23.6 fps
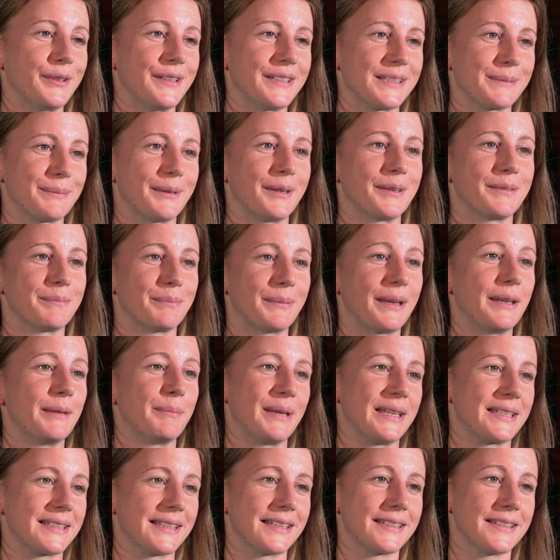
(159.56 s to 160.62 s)
things about it
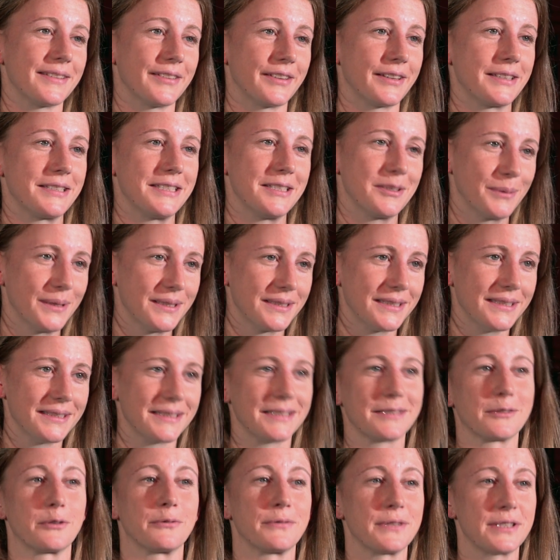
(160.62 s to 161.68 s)
being set in the 1920s
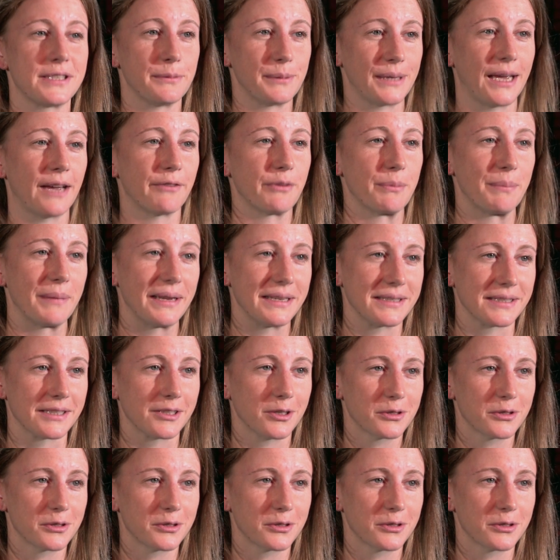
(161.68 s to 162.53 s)
is obviously we have amazing